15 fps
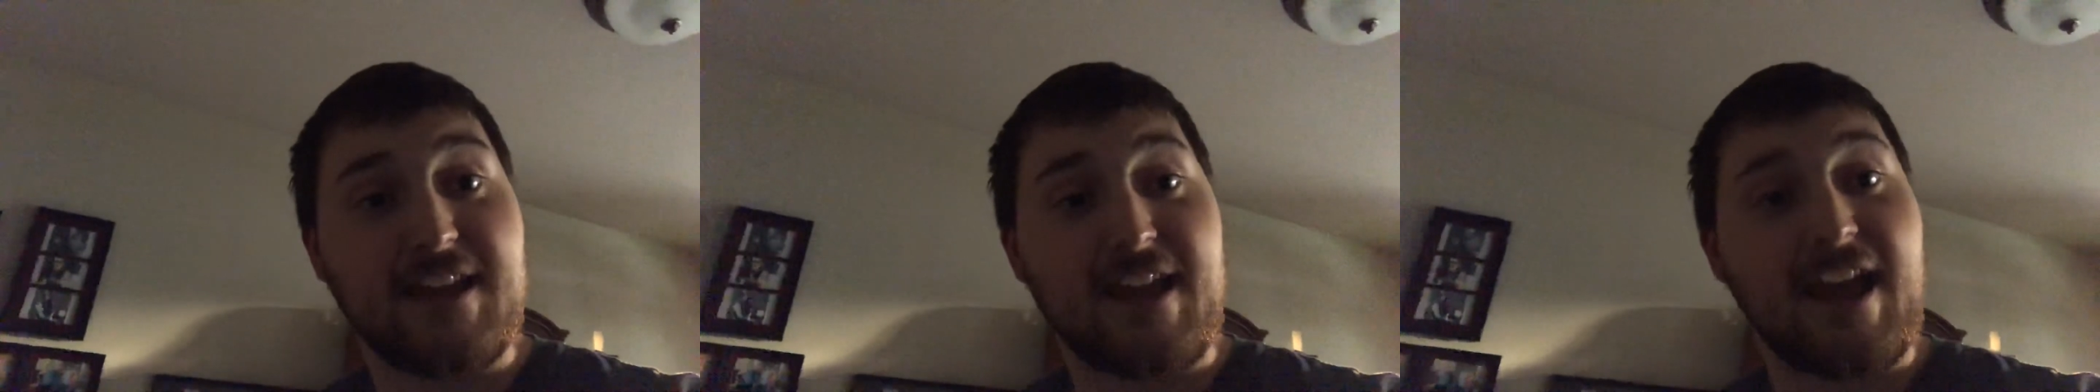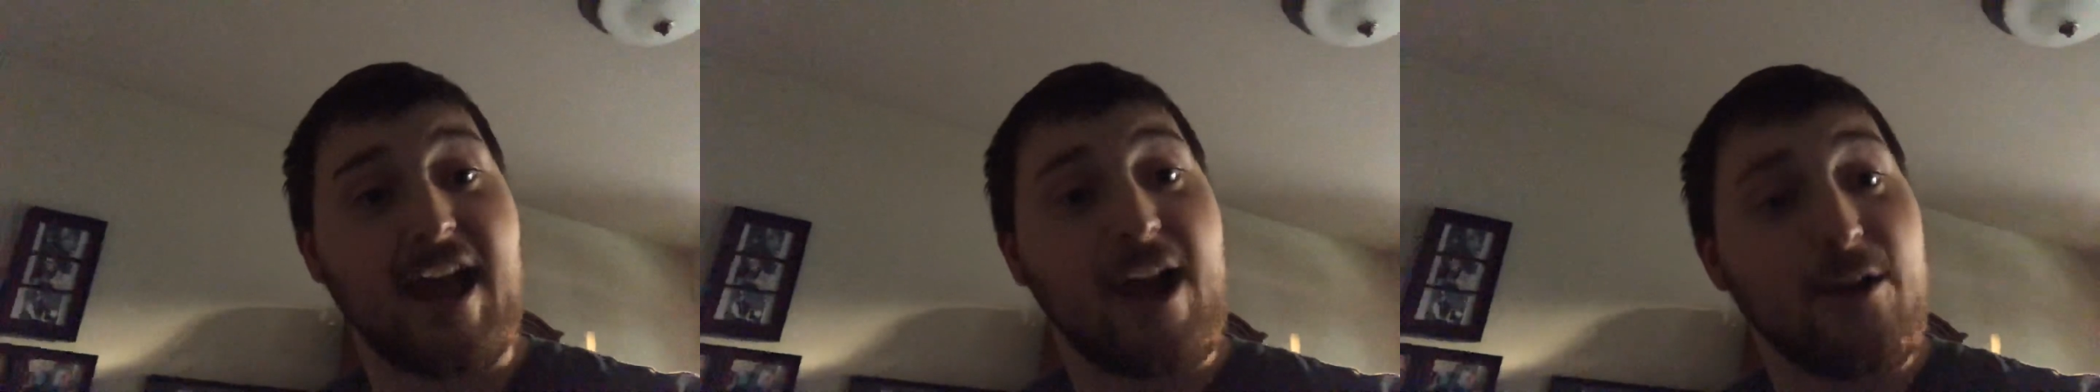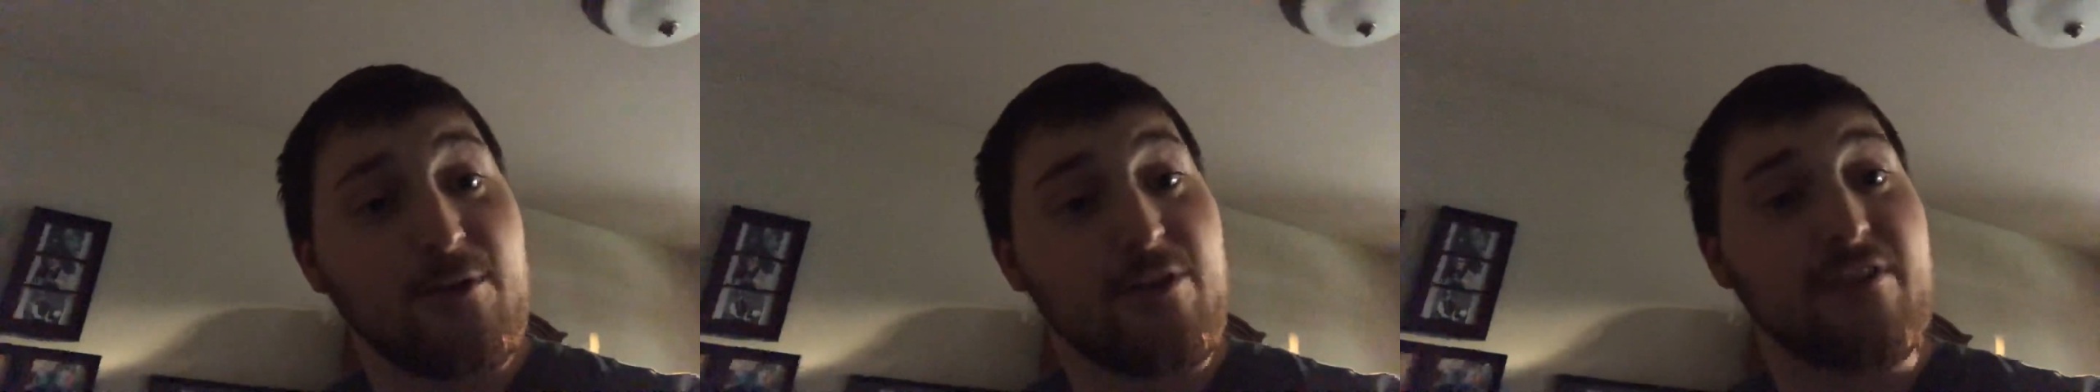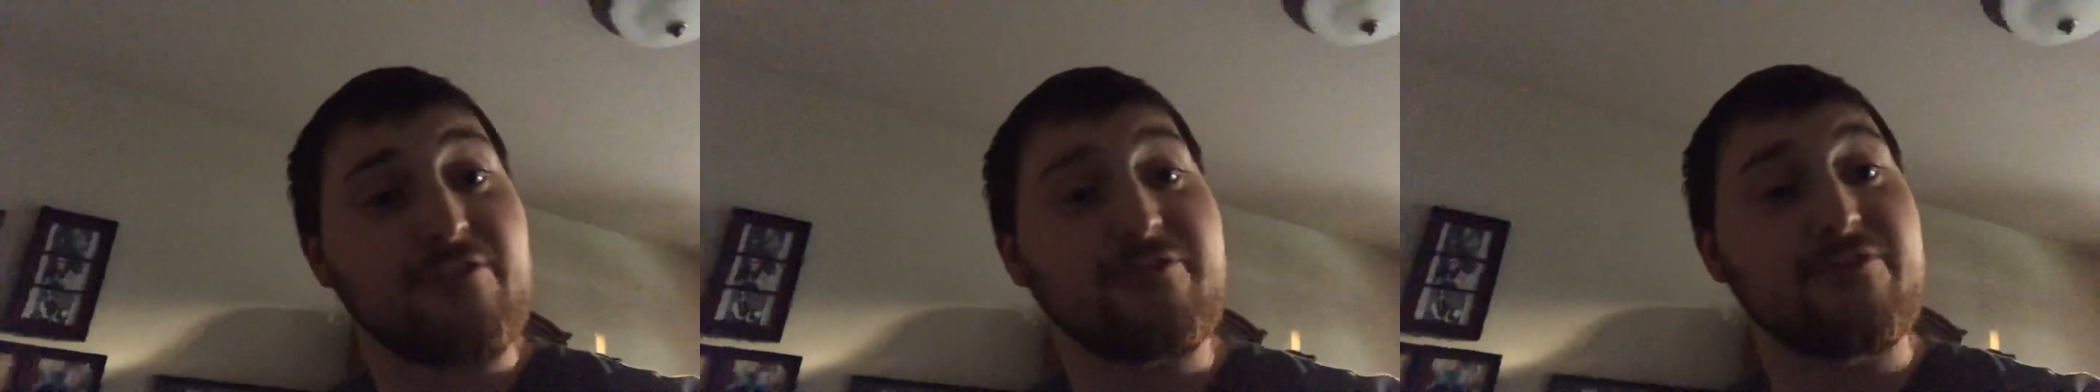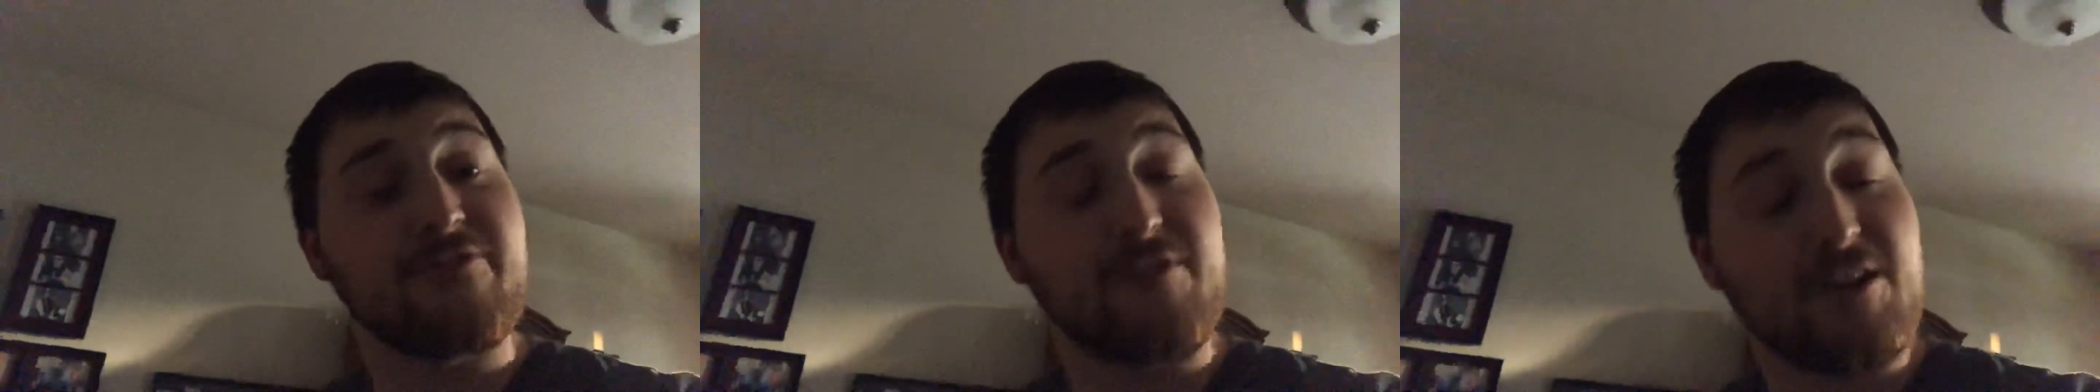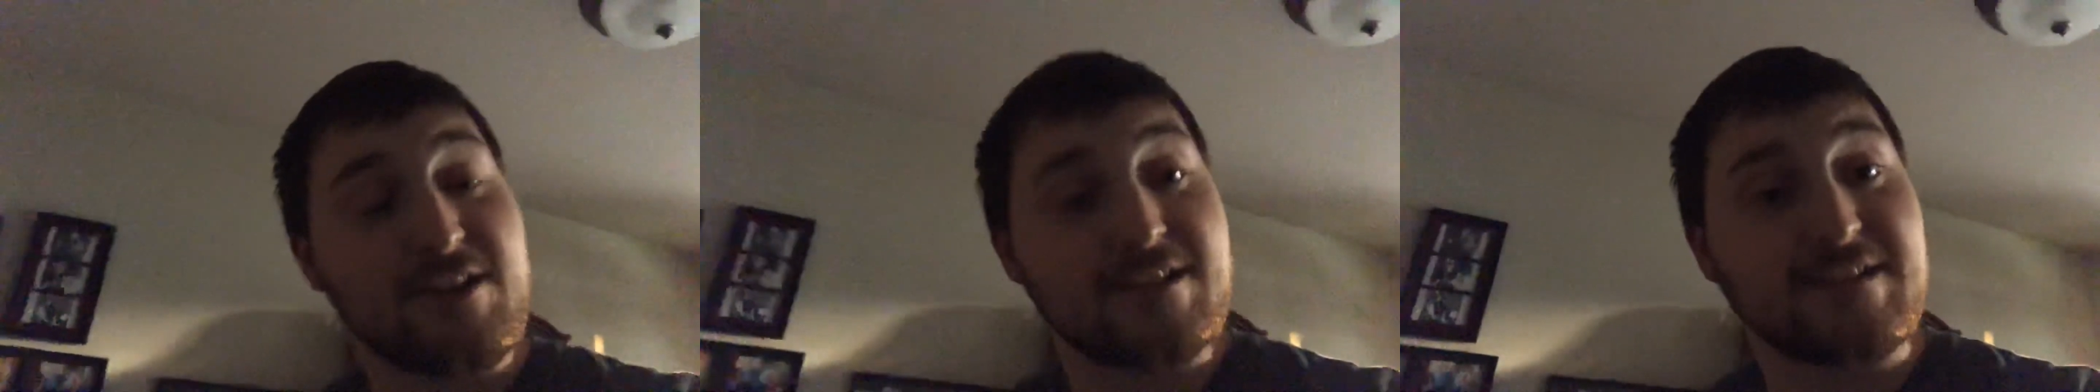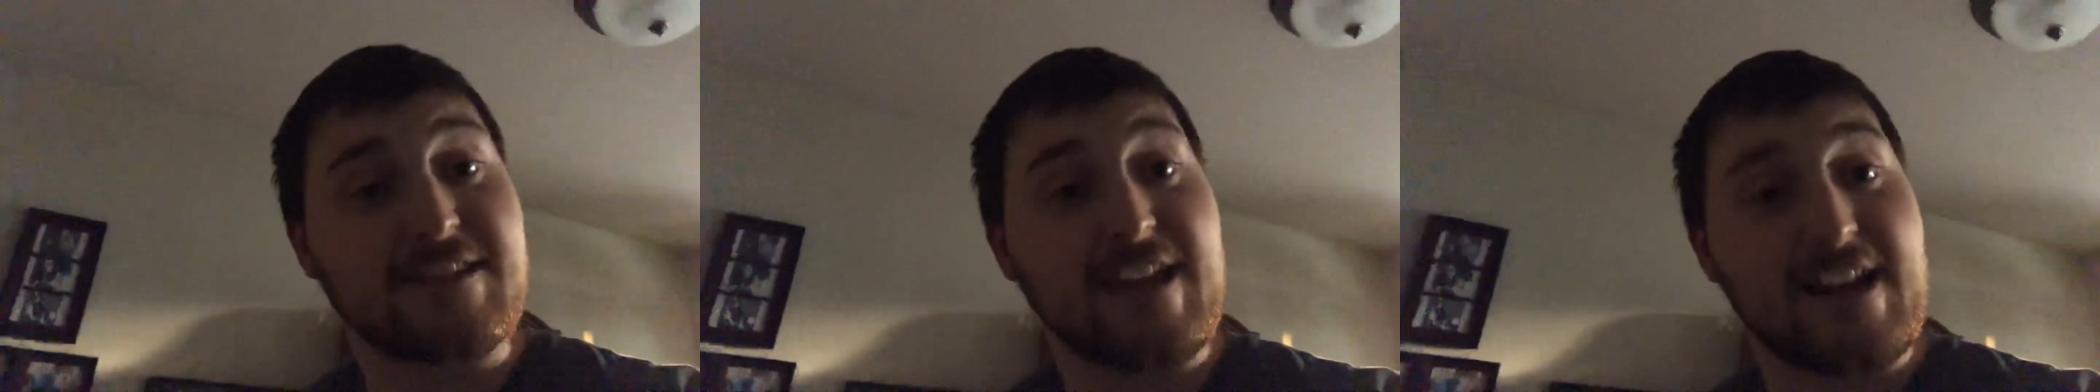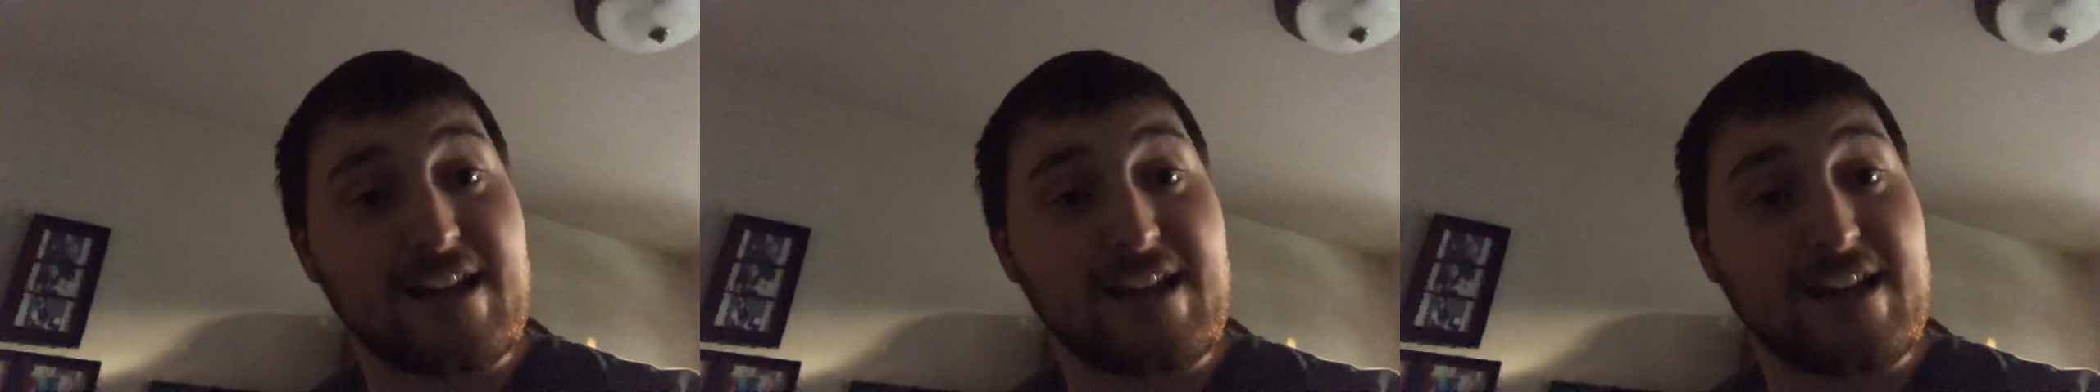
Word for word: How the fuck is that